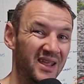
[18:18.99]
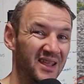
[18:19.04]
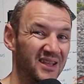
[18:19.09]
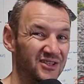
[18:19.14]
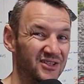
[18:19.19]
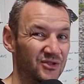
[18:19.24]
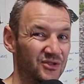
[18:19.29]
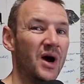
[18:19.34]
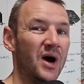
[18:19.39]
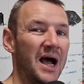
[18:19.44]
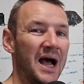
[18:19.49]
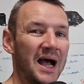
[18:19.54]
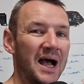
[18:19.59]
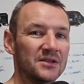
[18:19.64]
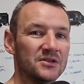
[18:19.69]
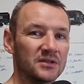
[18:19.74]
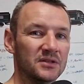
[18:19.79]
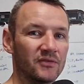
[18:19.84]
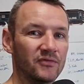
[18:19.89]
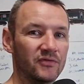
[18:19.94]
It's not
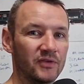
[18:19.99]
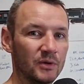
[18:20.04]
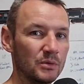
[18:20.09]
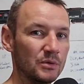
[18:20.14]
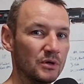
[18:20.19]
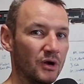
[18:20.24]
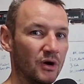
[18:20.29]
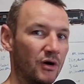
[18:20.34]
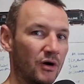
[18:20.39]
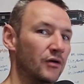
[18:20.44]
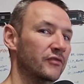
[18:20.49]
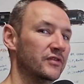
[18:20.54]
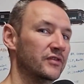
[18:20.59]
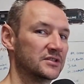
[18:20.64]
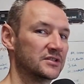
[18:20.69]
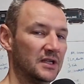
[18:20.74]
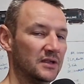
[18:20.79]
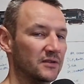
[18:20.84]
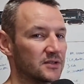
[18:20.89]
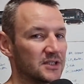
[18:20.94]
actually a failure of a
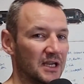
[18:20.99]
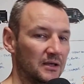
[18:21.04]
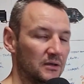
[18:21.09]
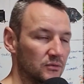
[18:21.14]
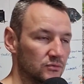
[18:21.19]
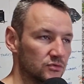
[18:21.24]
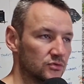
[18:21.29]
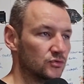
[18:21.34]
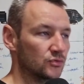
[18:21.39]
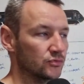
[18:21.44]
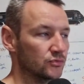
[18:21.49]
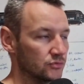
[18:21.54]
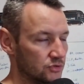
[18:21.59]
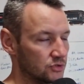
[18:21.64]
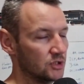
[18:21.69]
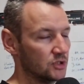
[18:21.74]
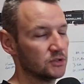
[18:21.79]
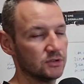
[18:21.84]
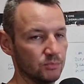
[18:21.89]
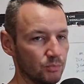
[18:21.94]
signal. Signals don't
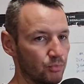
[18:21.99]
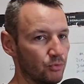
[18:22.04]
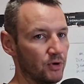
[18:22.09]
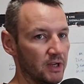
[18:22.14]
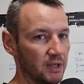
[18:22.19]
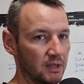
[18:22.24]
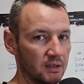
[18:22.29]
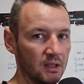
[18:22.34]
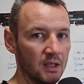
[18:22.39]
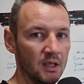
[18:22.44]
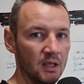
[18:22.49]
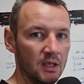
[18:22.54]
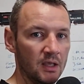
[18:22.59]
just break.